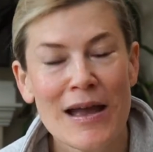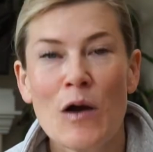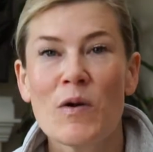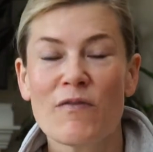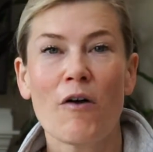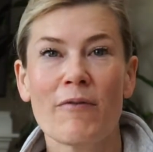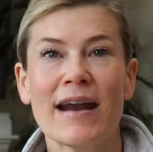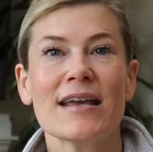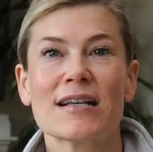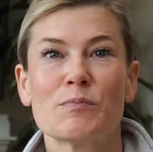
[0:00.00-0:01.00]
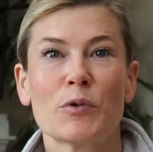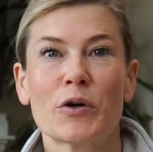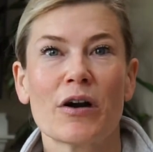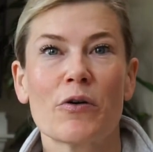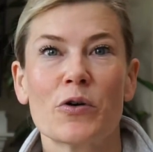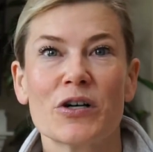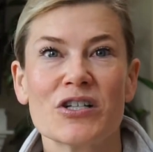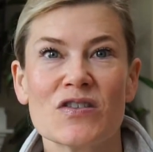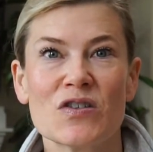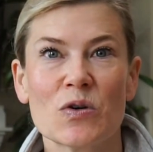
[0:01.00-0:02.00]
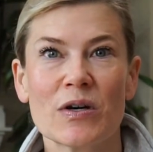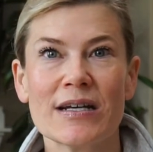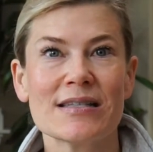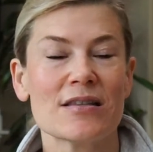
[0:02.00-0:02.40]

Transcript: We've already explored our origin stories,